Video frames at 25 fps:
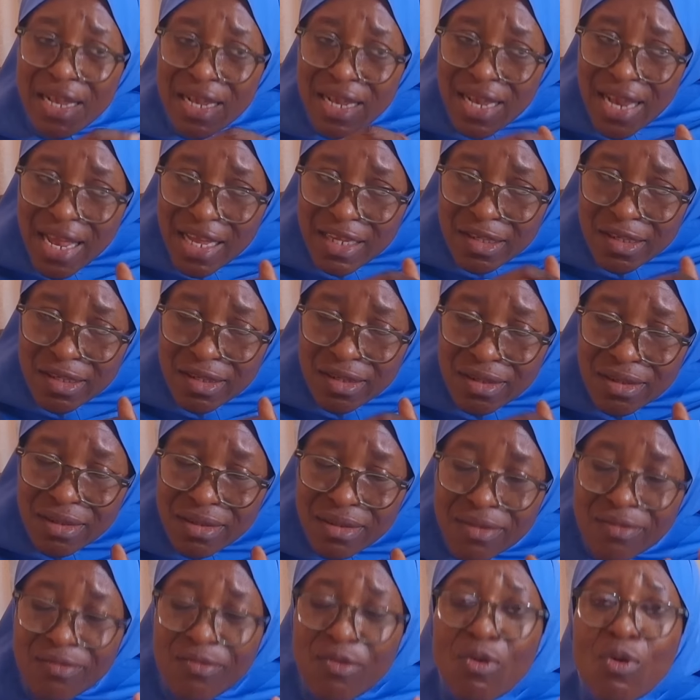
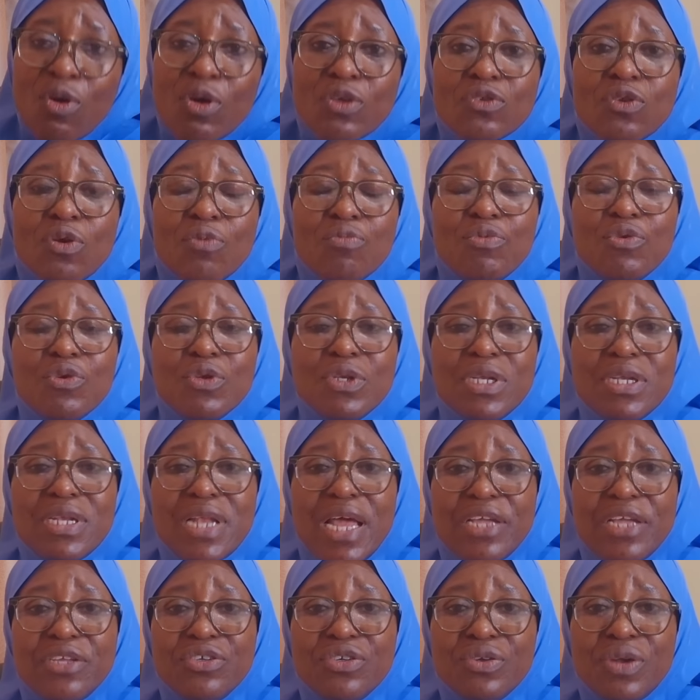Let's focus on building
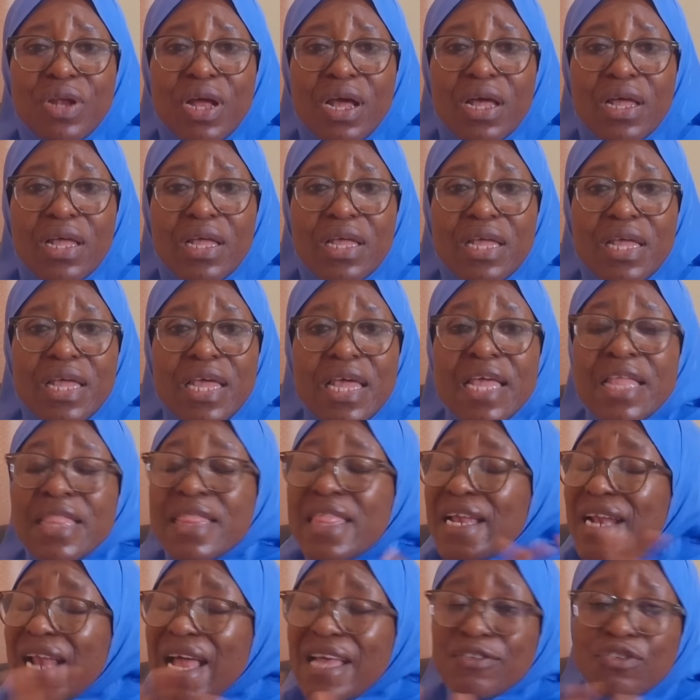Nigeria.
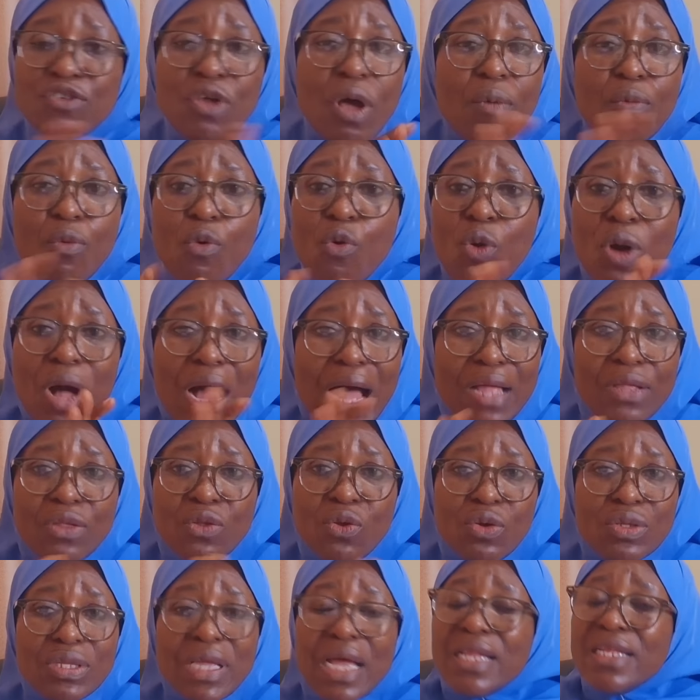There are some who
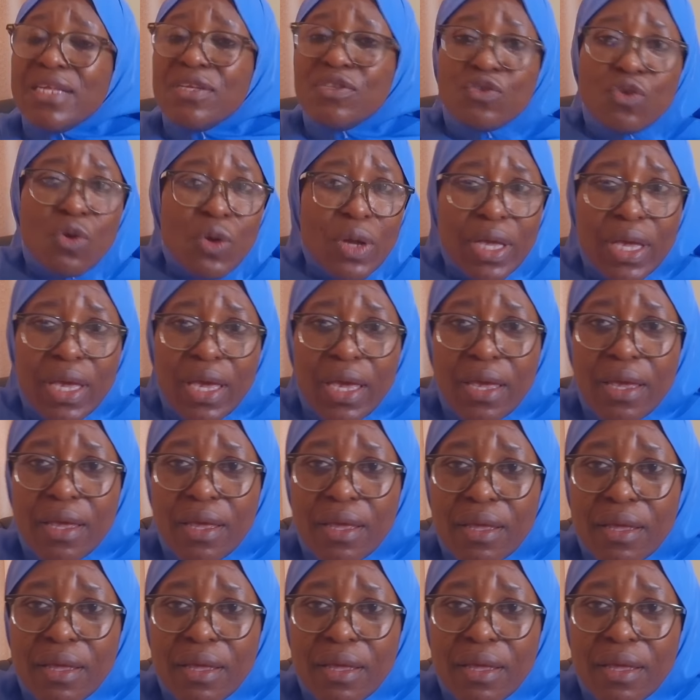cannot, and it's okay.